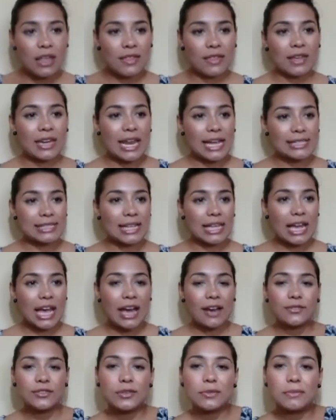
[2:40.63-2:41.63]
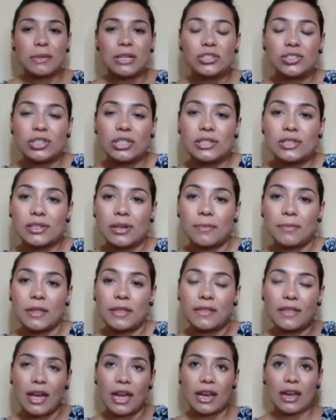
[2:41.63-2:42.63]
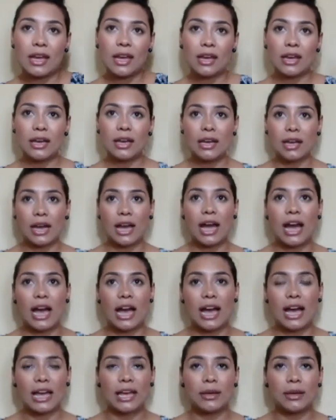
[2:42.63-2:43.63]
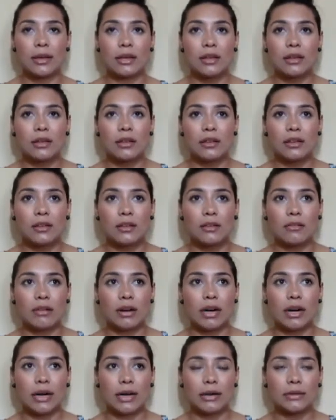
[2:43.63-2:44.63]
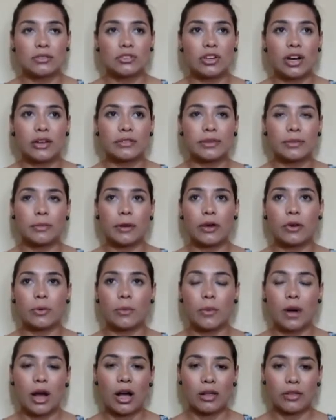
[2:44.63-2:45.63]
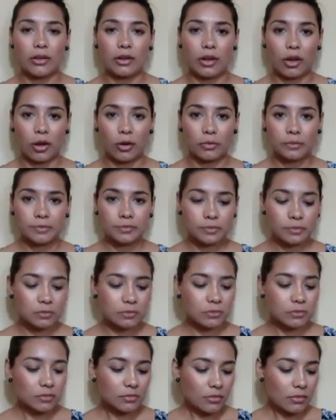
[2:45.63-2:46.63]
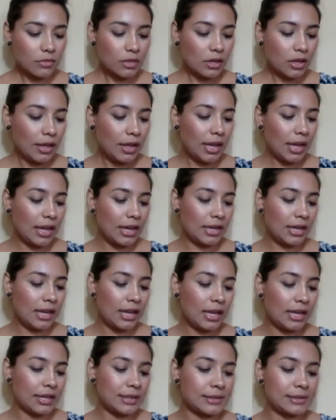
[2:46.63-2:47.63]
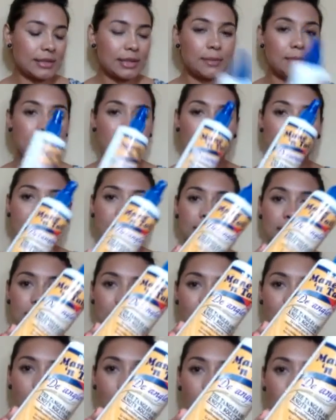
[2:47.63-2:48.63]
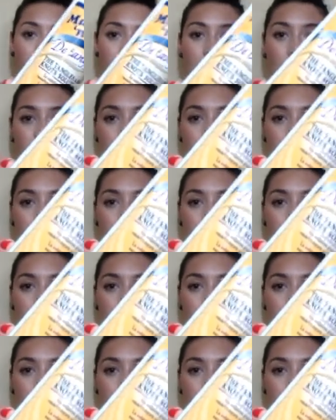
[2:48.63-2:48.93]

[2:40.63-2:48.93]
The next thing I have to mention is something that I uh, talked about a while ago and it's the mane and tail